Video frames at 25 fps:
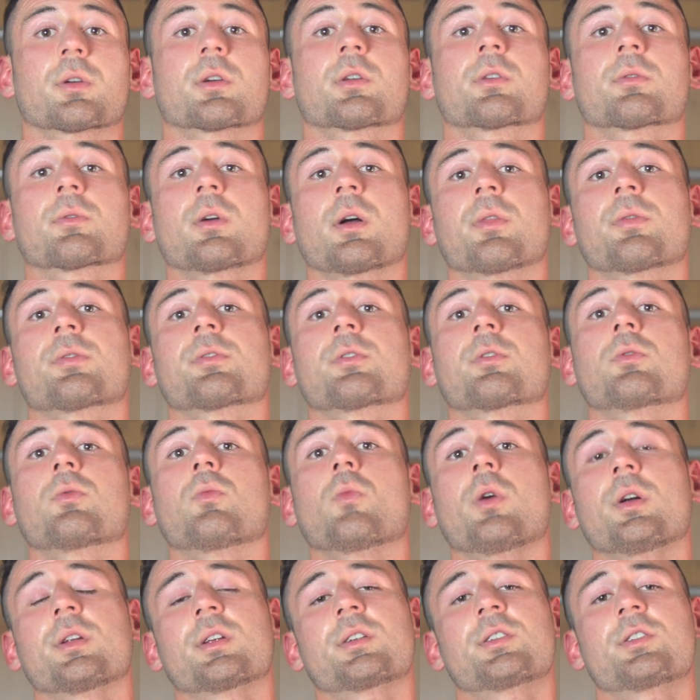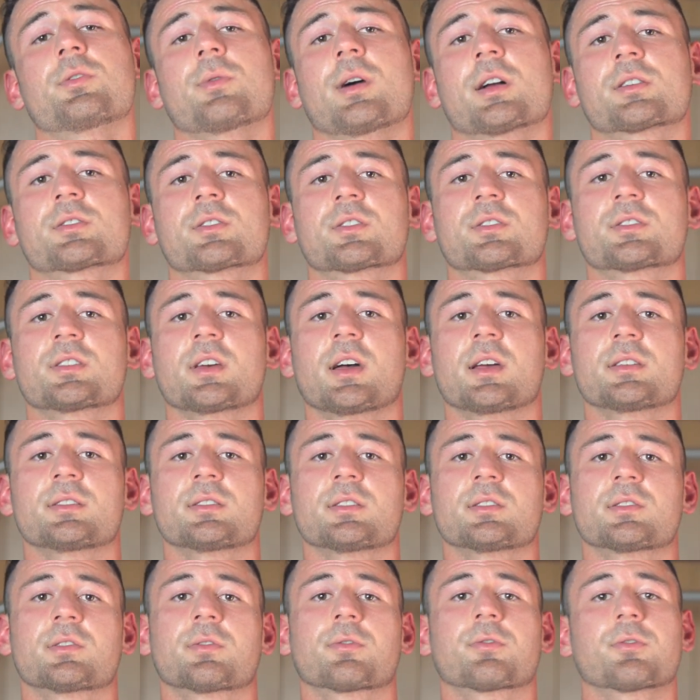gonna run through 1 to 2
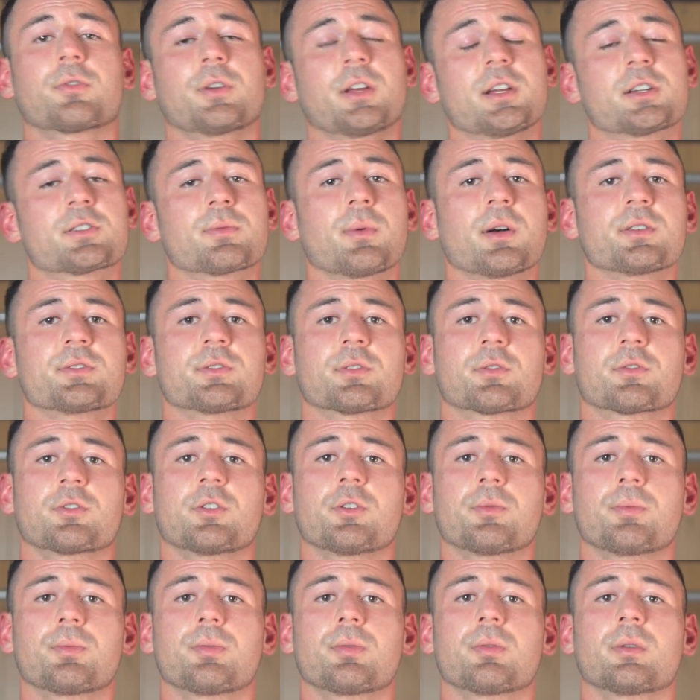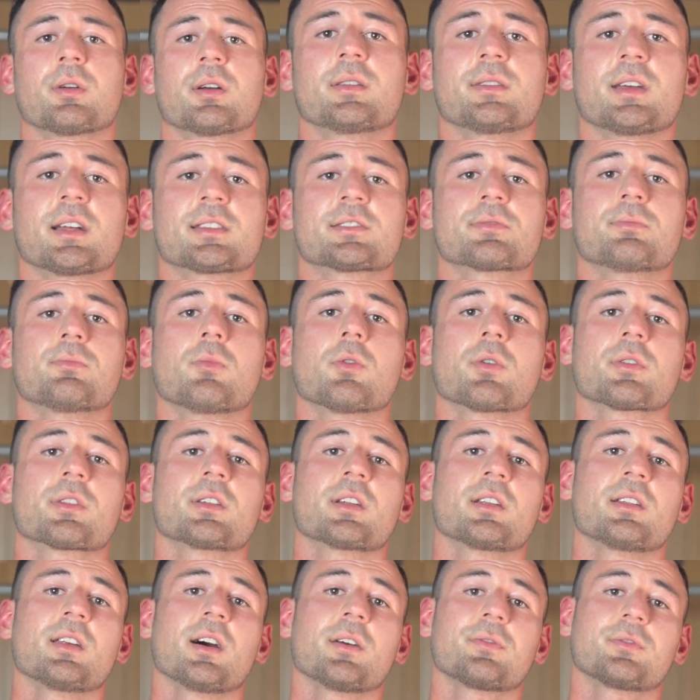exercises for each muscle group, and that's more
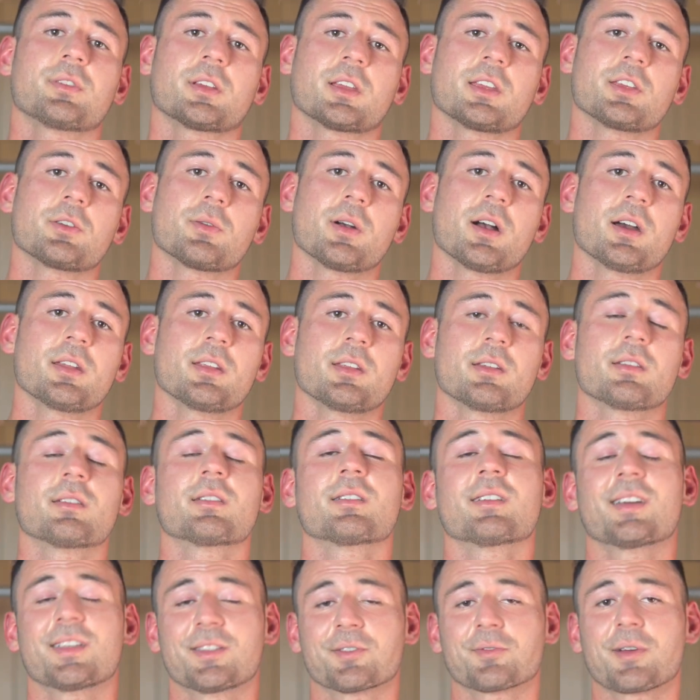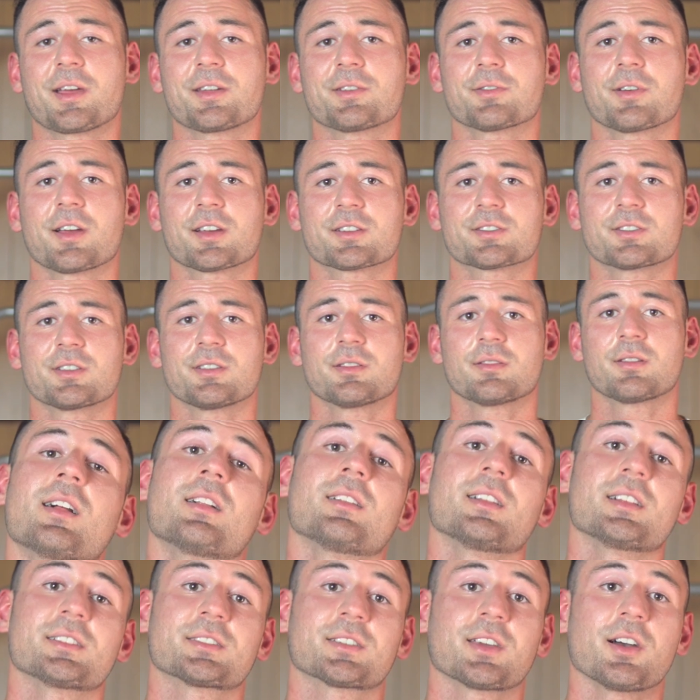than enough to get you headed in the right direction.
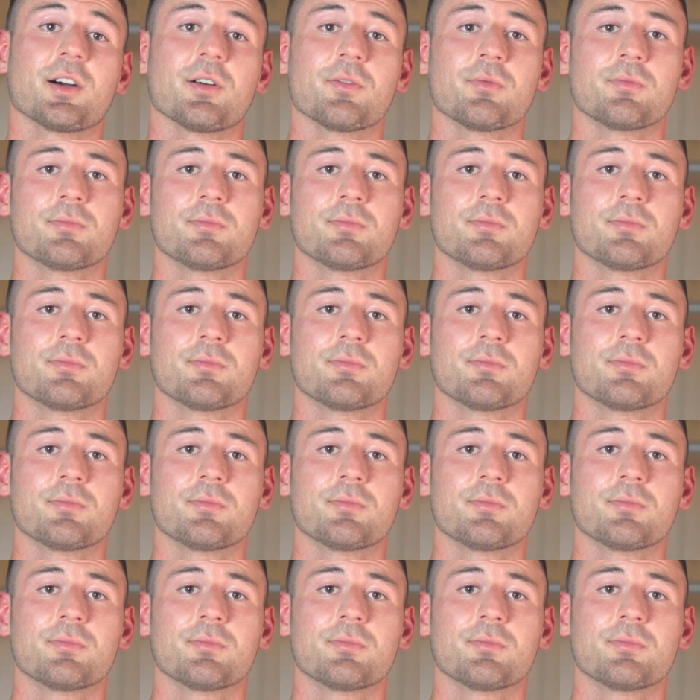Let's go.